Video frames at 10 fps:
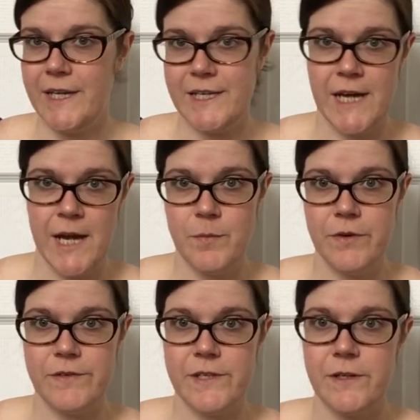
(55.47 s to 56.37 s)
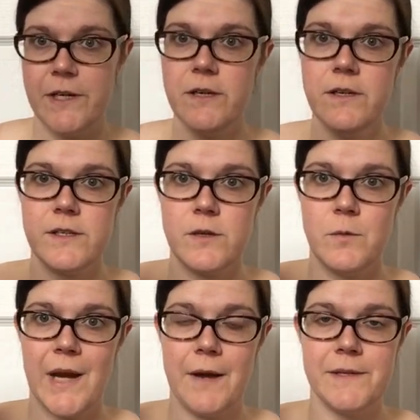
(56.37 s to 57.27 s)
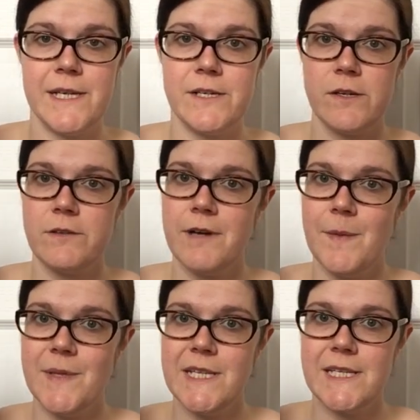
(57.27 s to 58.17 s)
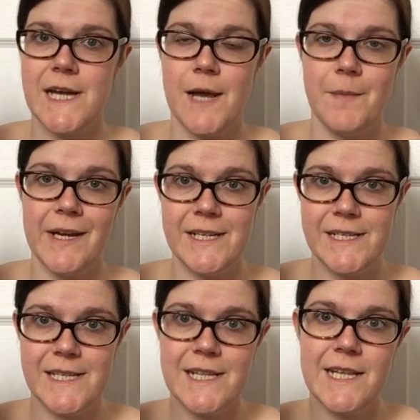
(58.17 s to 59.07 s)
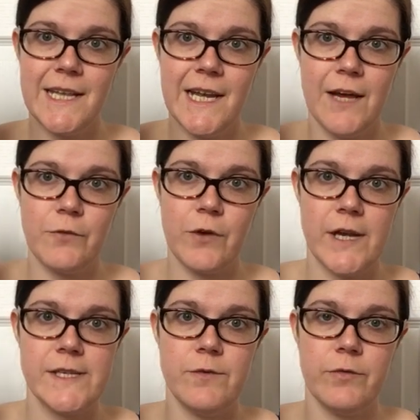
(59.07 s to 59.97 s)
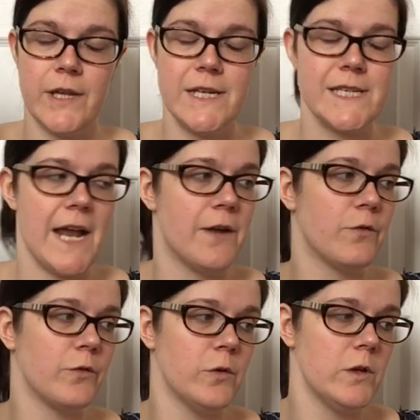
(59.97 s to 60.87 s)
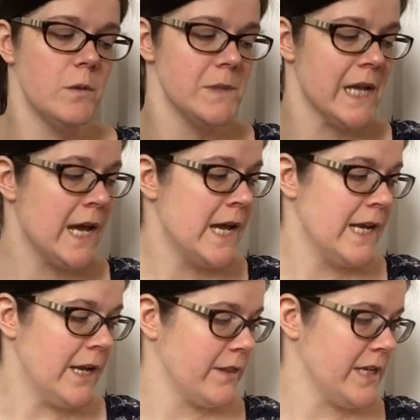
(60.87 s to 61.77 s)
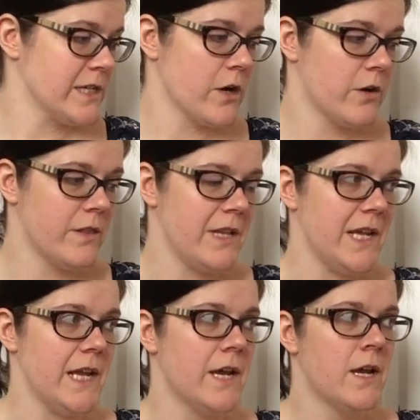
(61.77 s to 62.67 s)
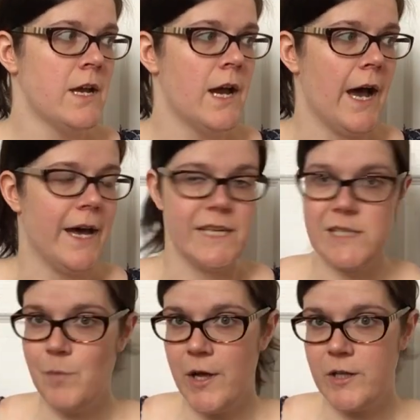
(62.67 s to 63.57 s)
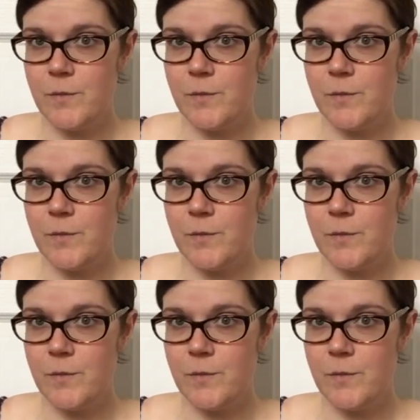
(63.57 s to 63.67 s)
type of cereal. So when I was at Dollarama this time, I did see that they had Frosted Flakes and Fruit Loops. Now these are the smaller